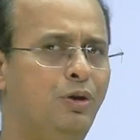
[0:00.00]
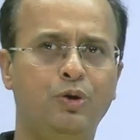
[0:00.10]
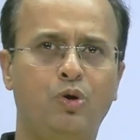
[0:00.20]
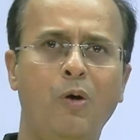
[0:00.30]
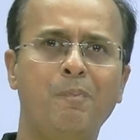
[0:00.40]

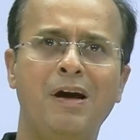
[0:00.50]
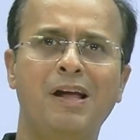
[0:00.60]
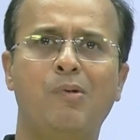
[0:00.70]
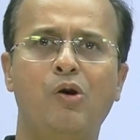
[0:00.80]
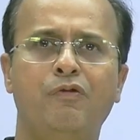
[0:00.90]
drop by
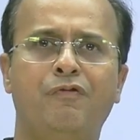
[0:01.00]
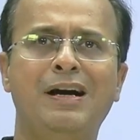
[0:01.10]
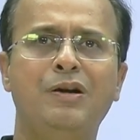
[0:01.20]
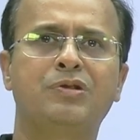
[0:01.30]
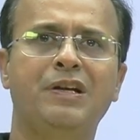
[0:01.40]
about
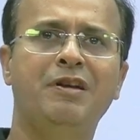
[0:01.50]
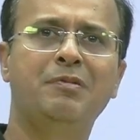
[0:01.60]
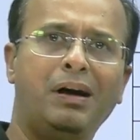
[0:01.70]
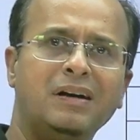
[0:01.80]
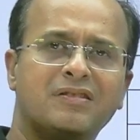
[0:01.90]
5 to 7
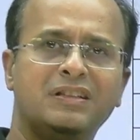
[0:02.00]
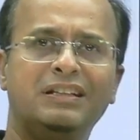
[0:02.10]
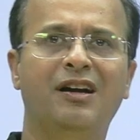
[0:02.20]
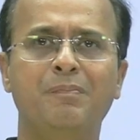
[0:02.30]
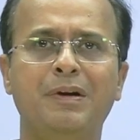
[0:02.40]
marks
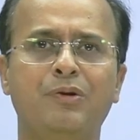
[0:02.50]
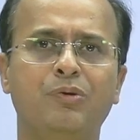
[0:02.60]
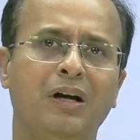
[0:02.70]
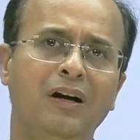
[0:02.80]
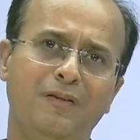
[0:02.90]
compared
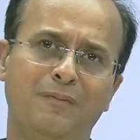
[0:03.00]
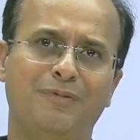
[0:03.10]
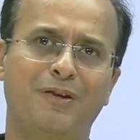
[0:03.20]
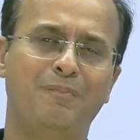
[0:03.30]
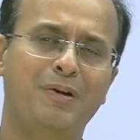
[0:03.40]
to the
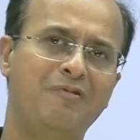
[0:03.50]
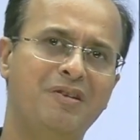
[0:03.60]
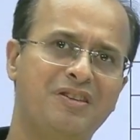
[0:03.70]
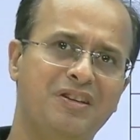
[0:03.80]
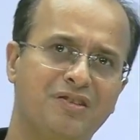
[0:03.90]

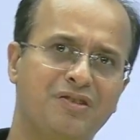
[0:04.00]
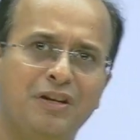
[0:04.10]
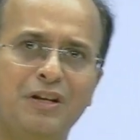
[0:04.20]
previous years.